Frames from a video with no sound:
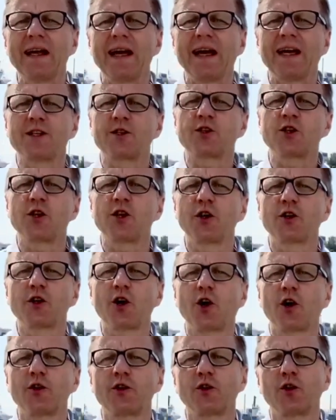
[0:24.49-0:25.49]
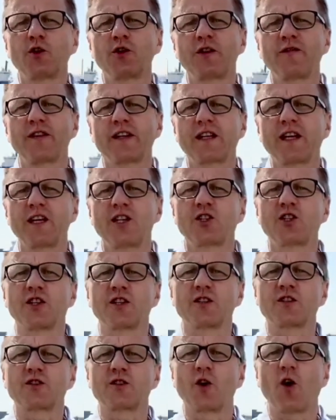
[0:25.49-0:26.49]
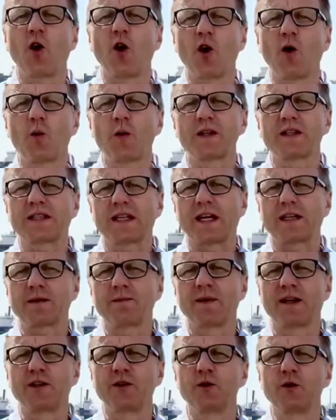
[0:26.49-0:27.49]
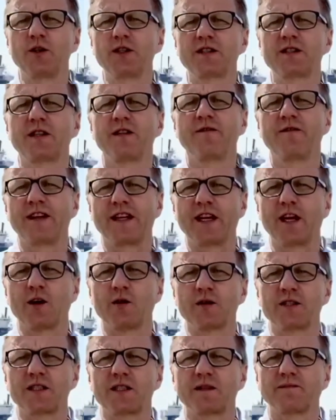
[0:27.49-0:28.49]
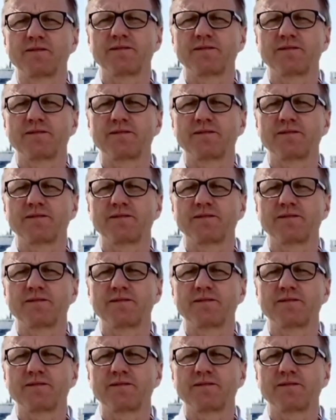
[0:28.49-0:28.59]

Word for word: and turn on notifications to always get my newest videos.